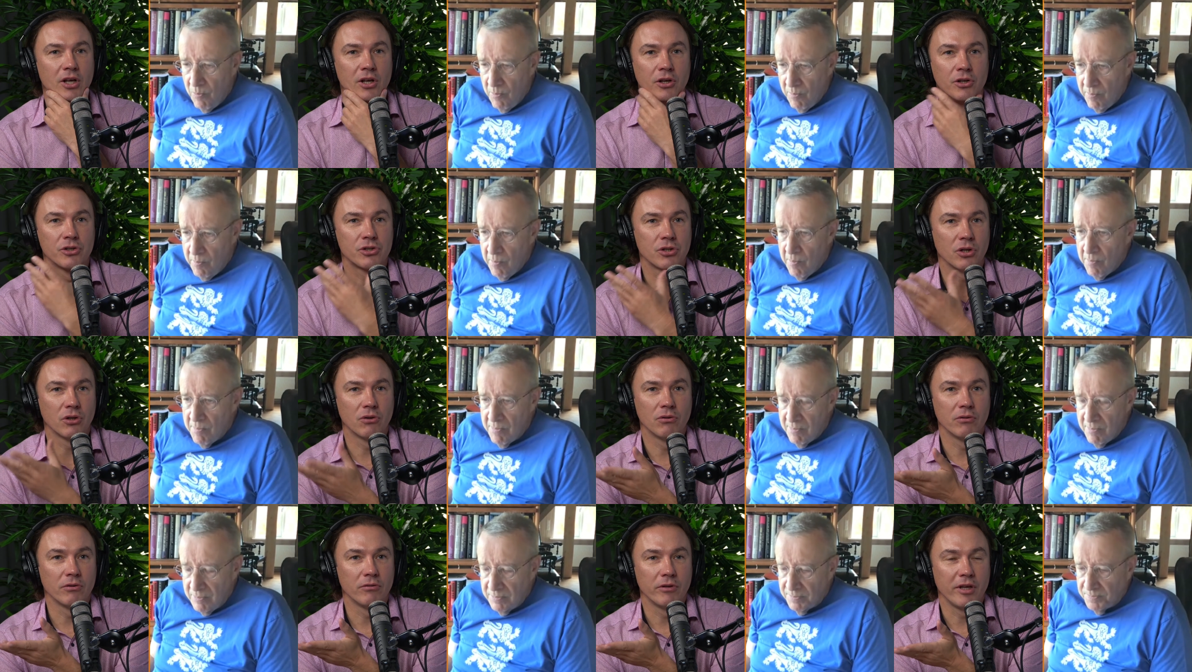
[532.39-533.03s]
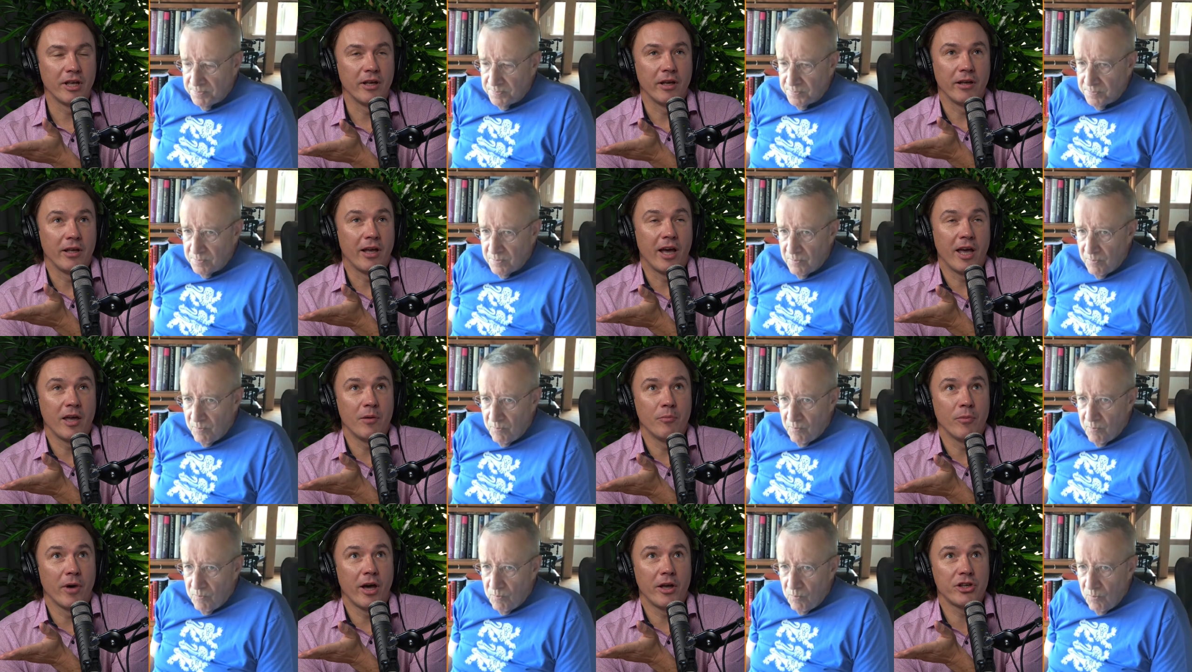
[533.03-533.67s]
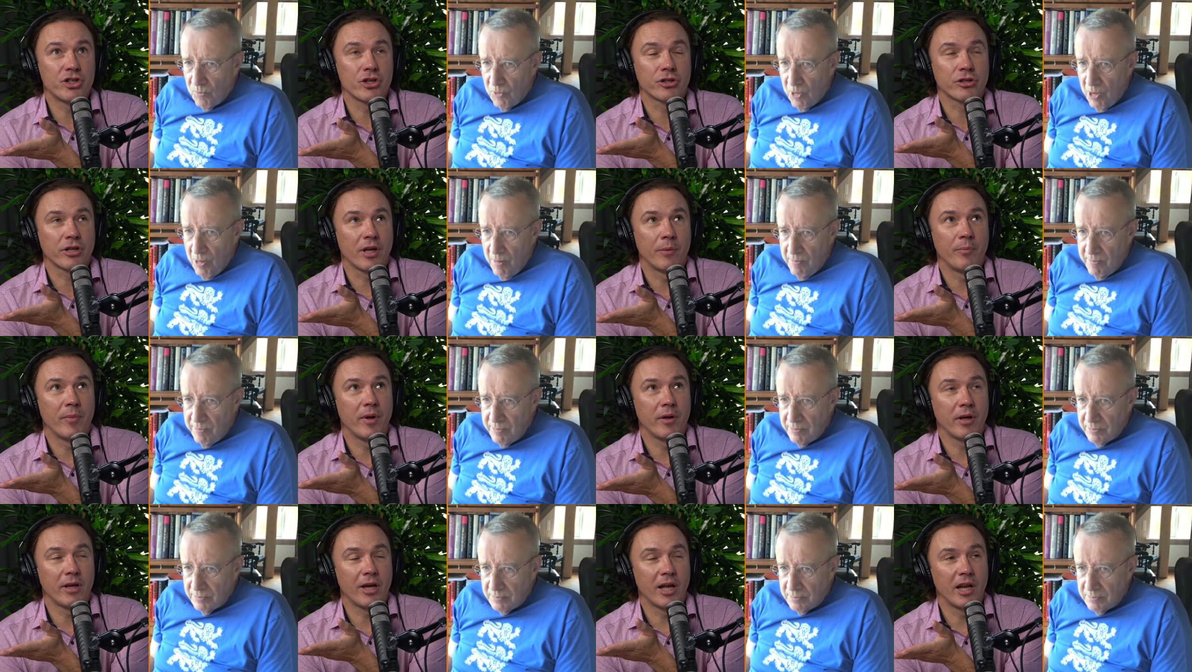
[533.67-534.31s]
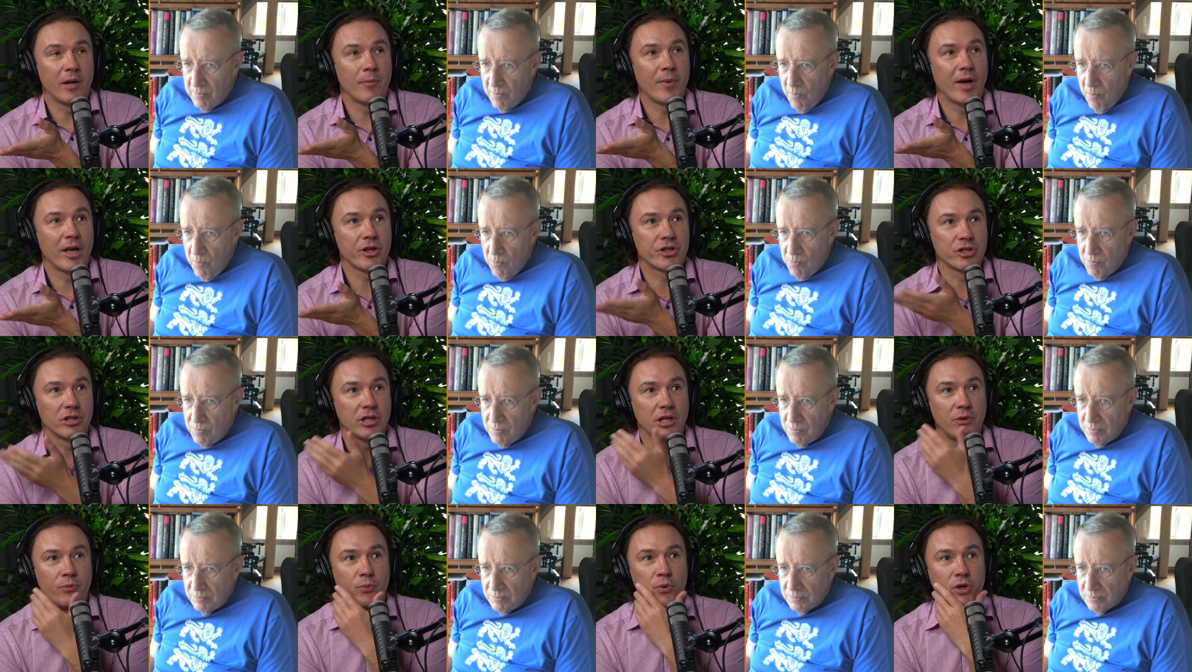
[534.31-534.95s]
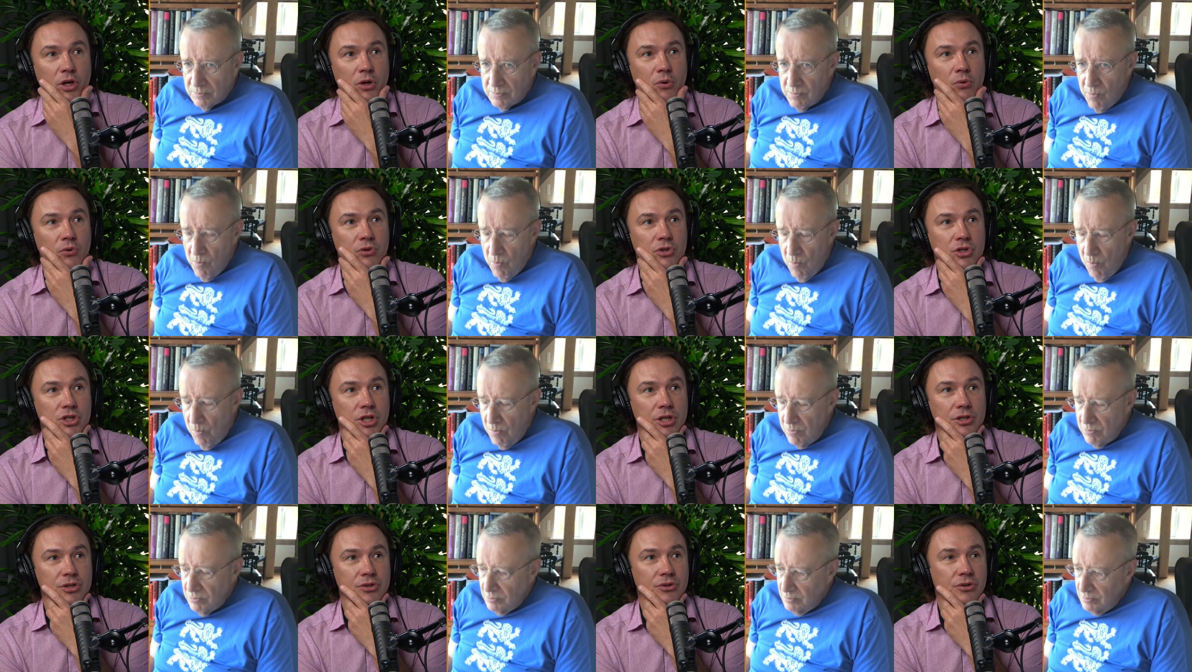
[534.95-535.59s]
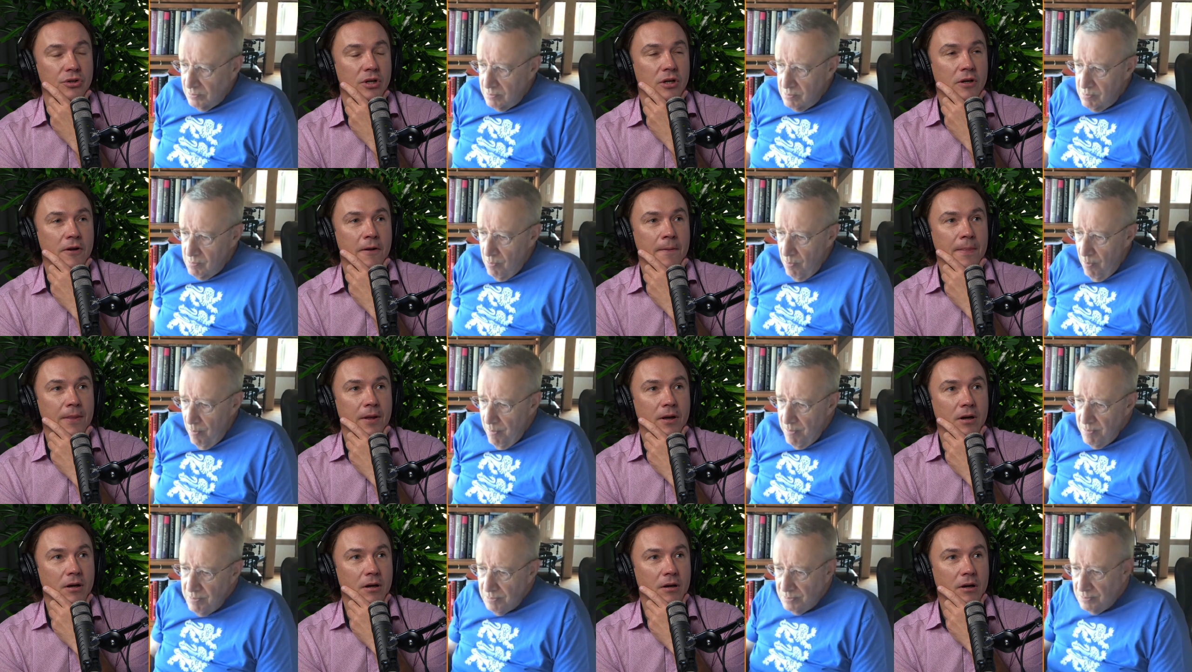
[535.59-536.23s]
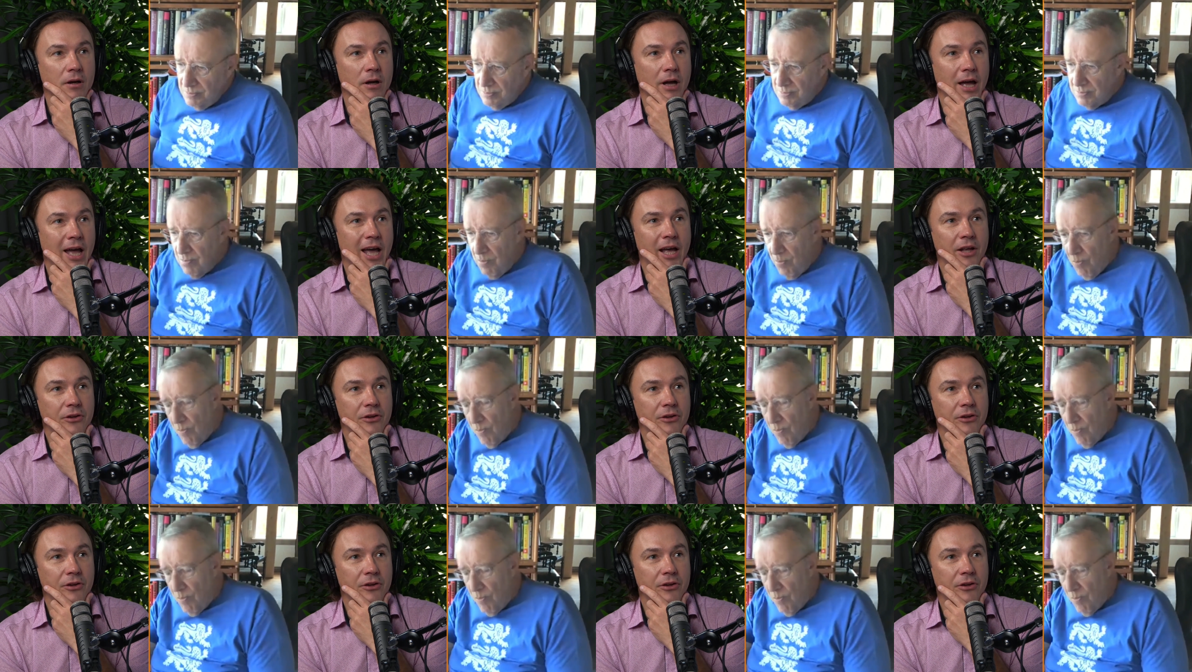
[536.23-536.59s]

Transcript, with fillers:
Speaker 1: So I I just can, can imagine if we could just uh, add